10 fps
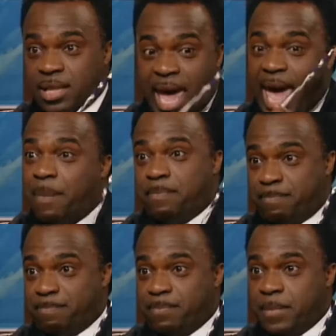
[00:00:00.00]
the hem,
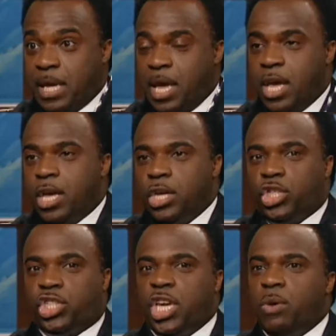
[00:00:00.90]

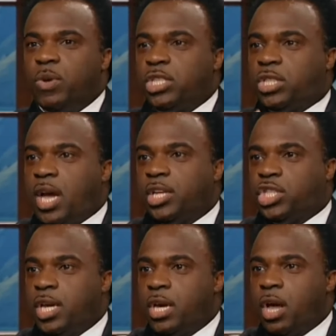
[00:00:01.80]
she was
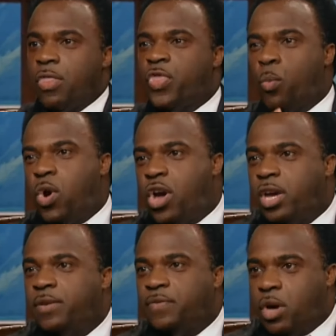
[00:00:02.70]
touching the
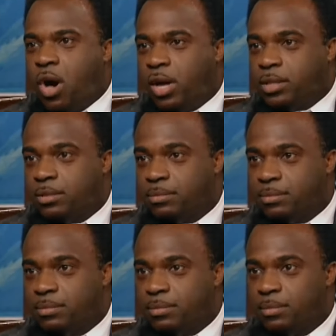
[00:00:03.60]
word of God. Mm.
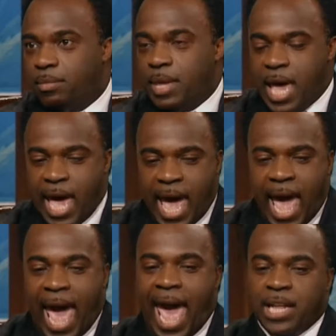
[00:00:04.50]
Mm.
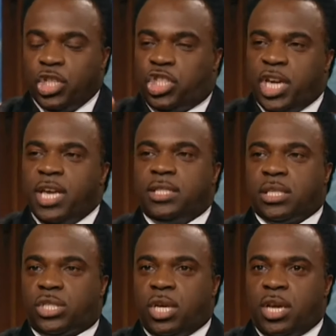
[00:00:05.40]
And
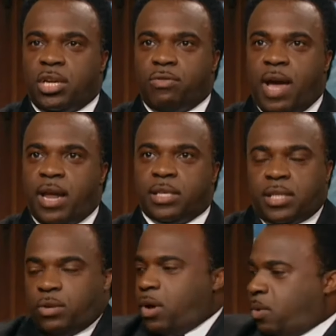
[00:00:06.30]
Jesus turned around and
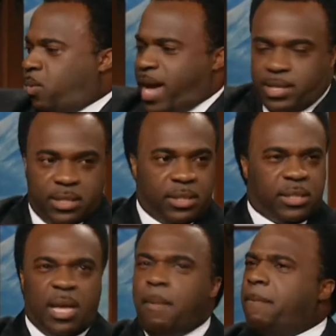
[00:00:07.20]
said, Oh, wait,
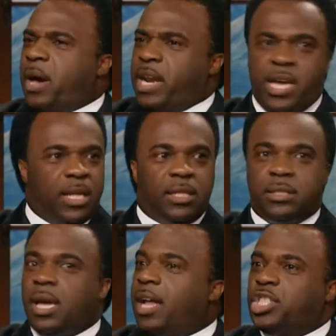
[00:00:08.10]
somebody
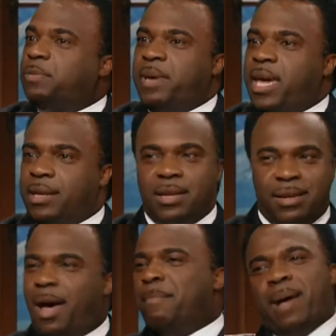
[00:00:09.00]
touch me,
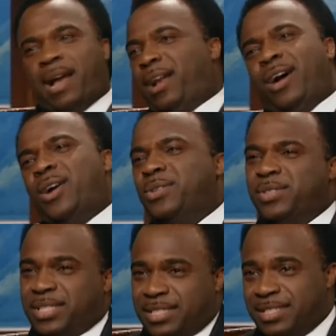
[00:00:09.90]
not my
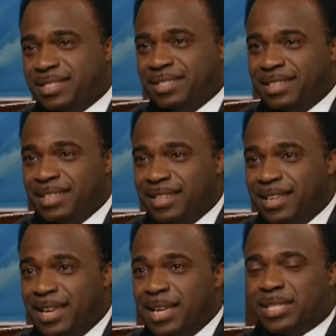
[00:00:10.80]
clothes
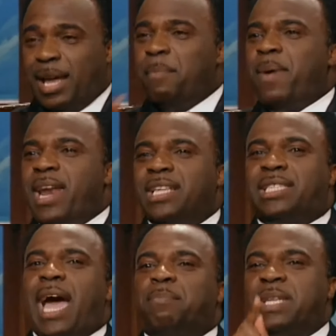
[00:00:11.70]
Somebody
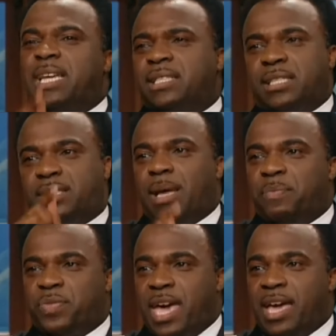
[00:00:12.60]
tapped into
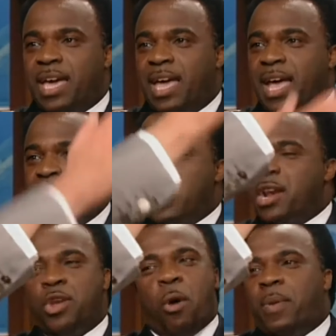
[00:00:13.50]
something that
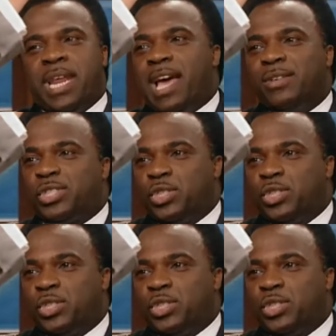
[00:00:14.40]
nobody else